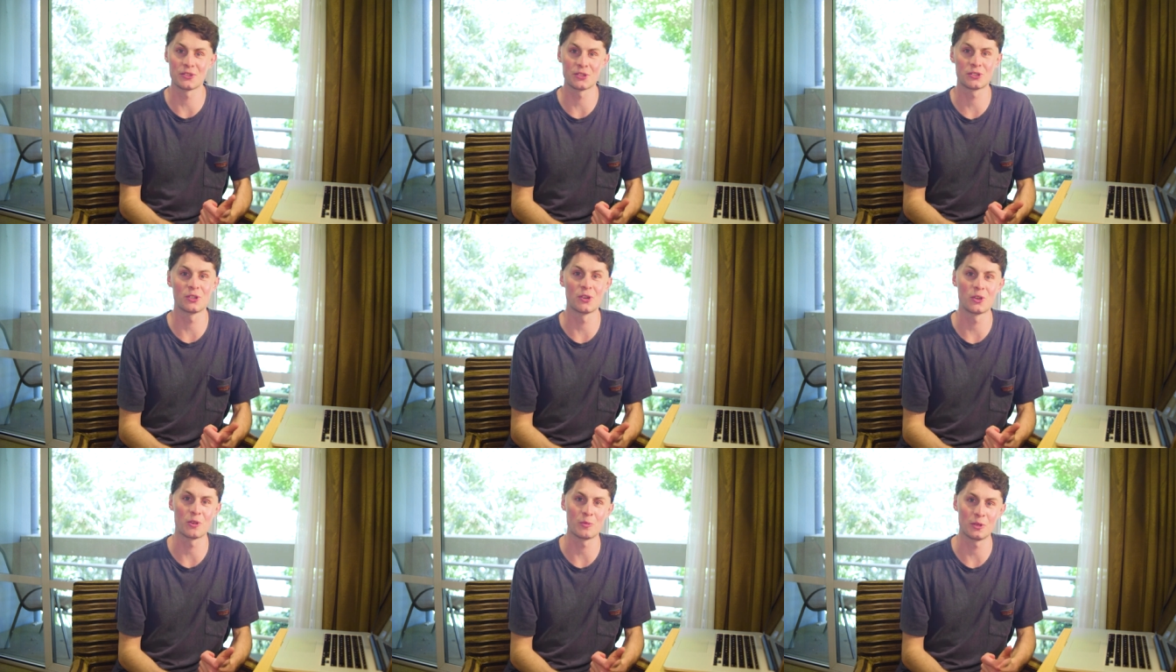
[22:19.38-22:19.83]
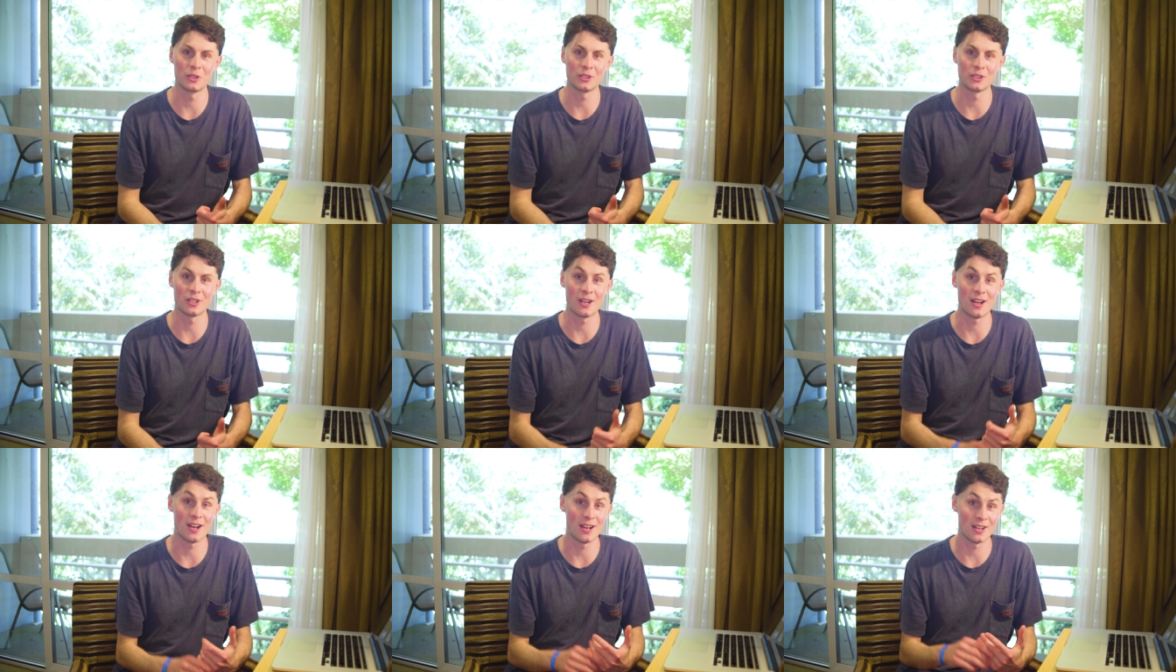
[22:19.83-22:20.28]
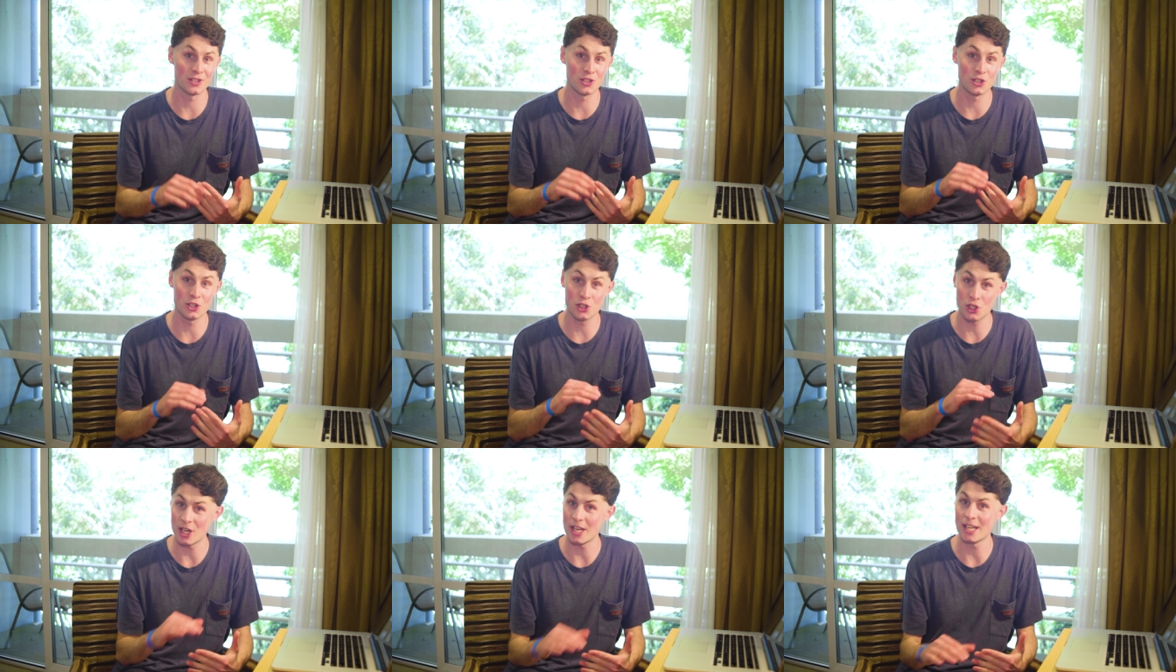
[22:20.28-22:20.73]
on this logo builder are
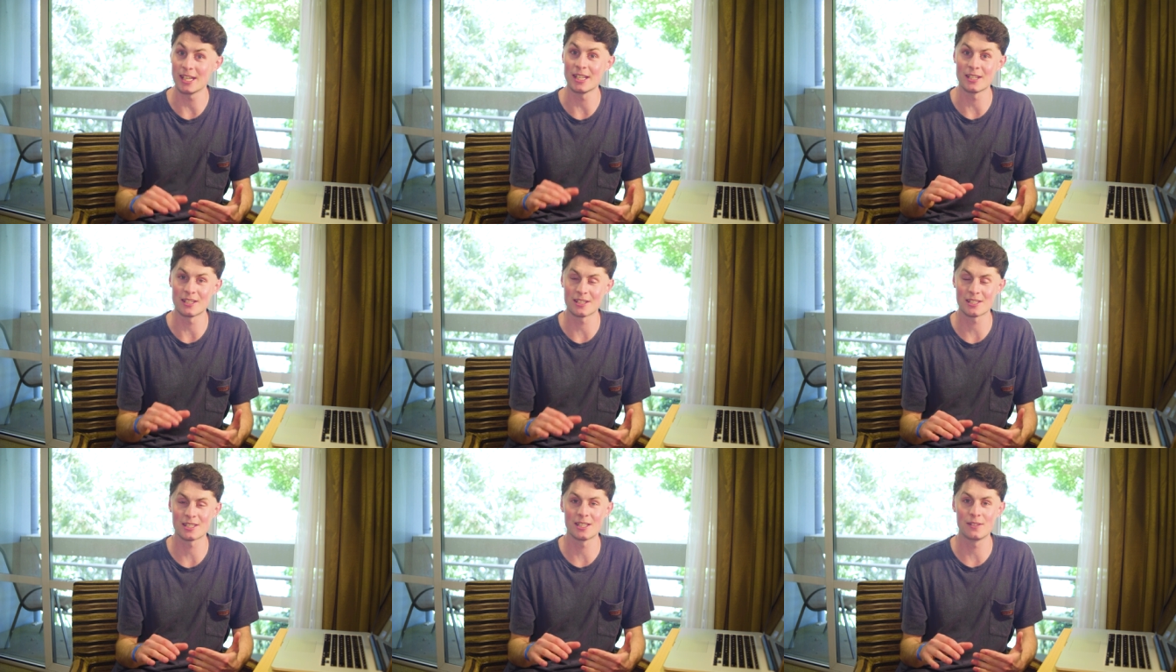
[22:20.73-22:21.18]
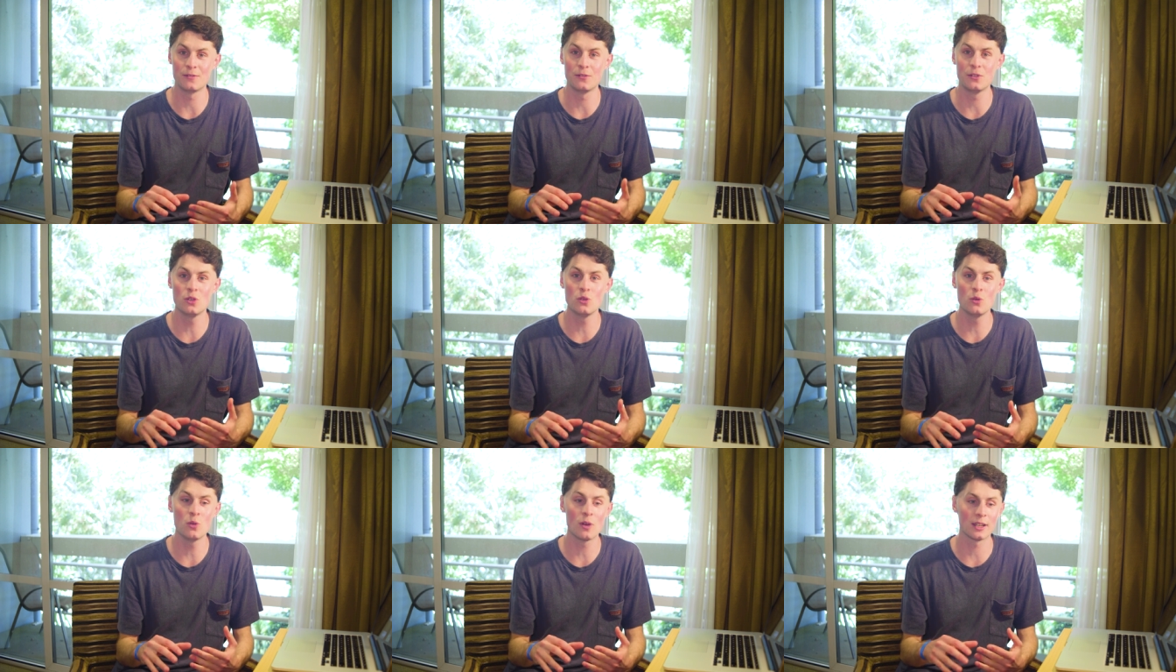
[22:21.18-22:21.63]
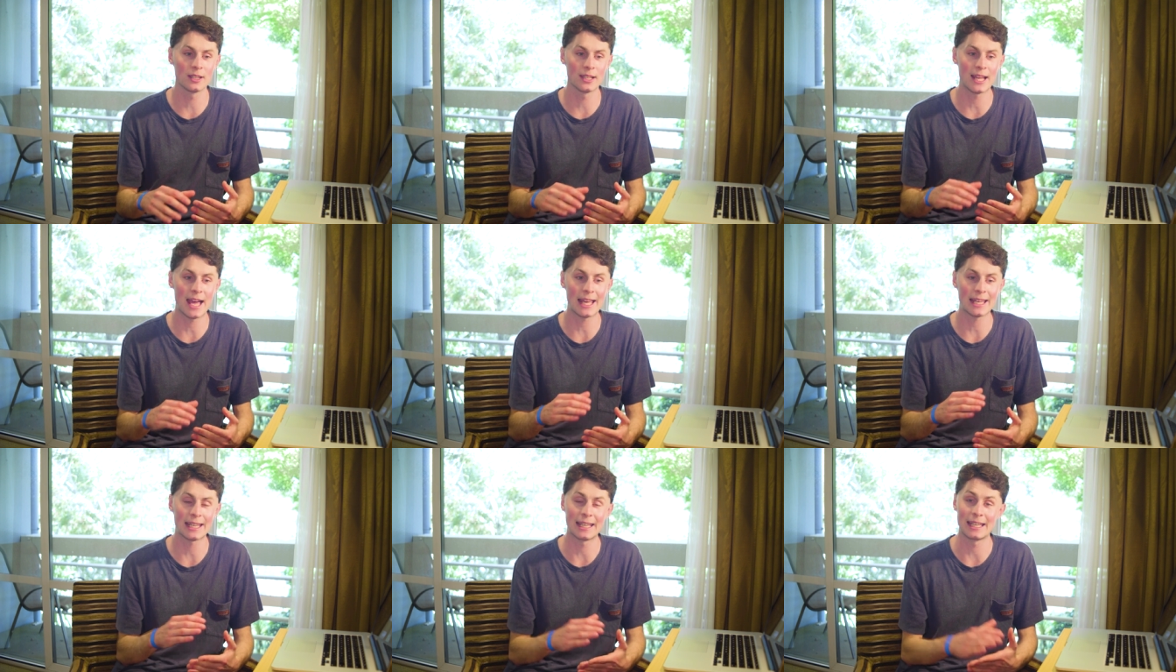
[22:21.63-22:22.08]
genius. If you are
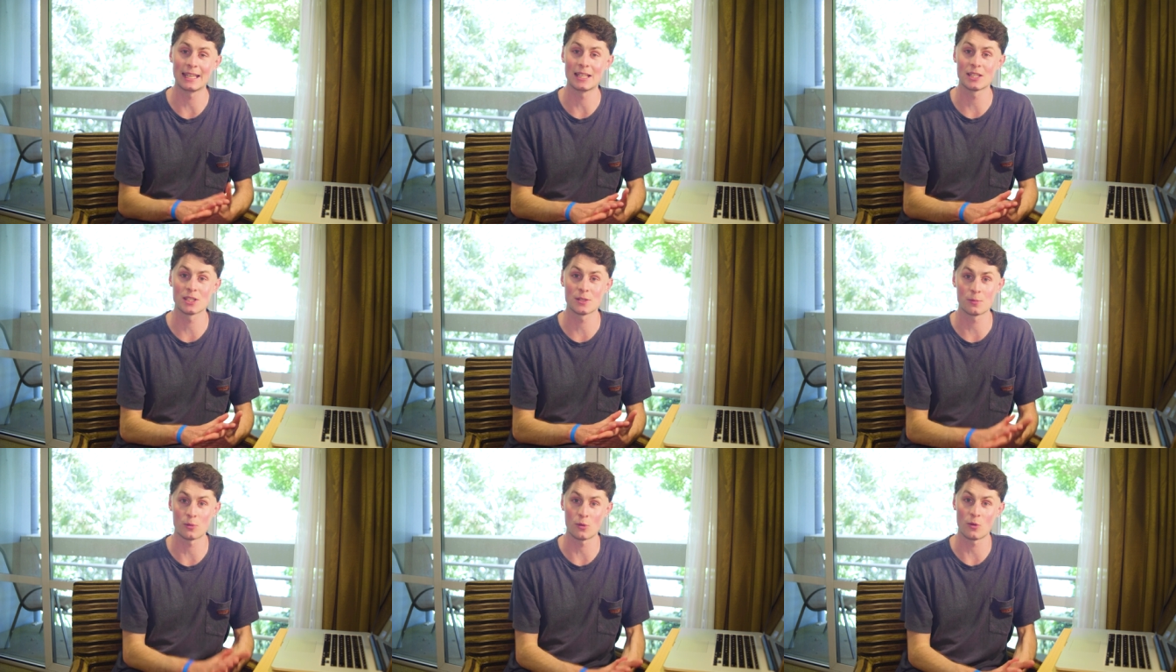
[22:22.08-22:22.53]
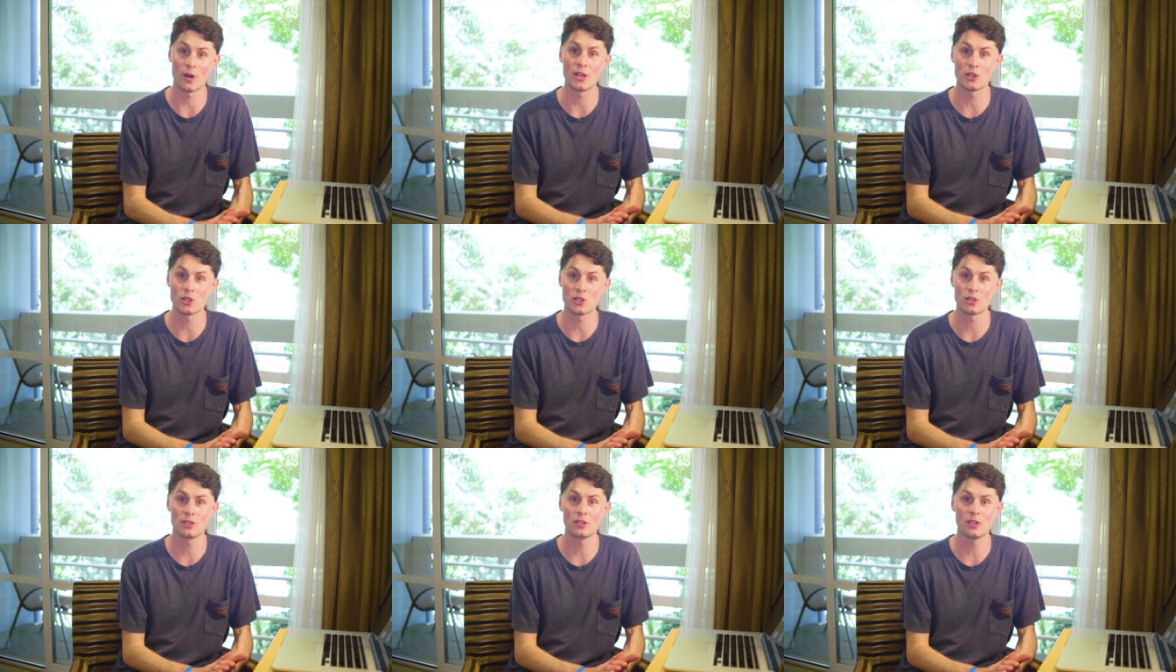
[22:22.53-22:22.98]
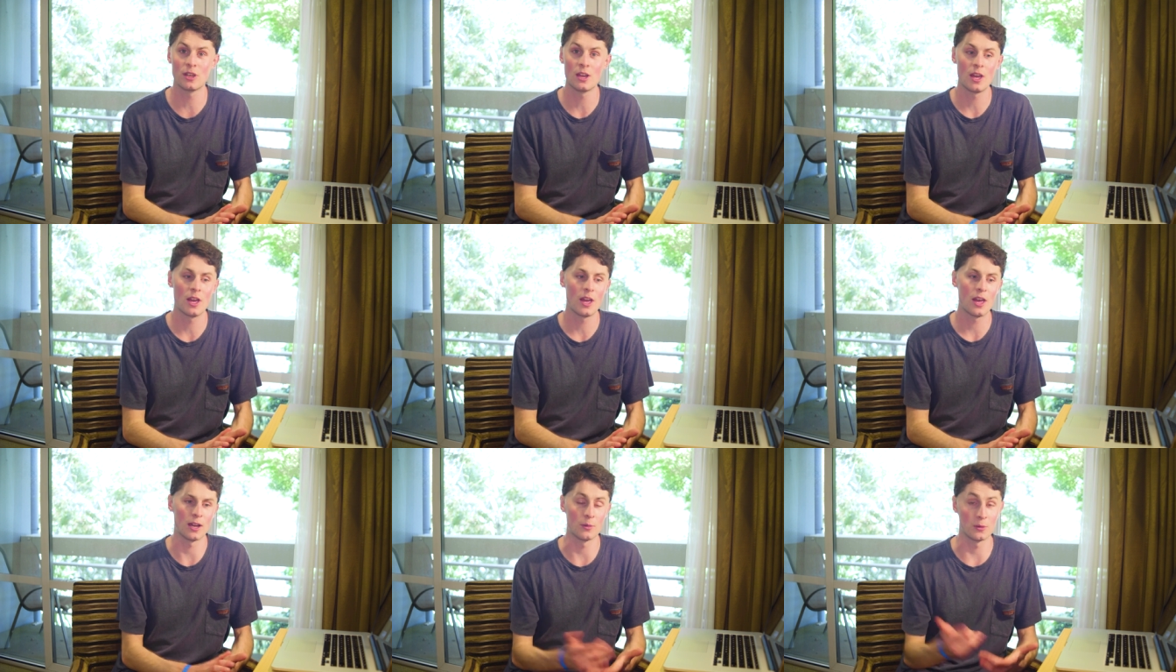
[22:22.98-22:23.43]
lacking inspiration,
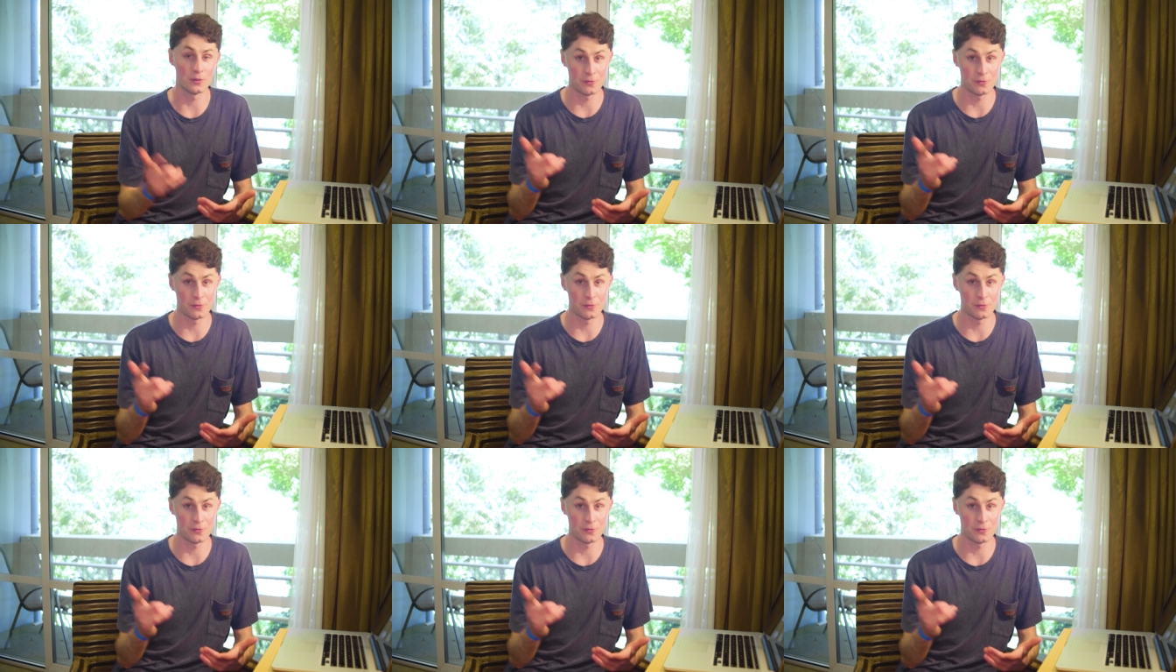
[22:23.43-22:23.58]
I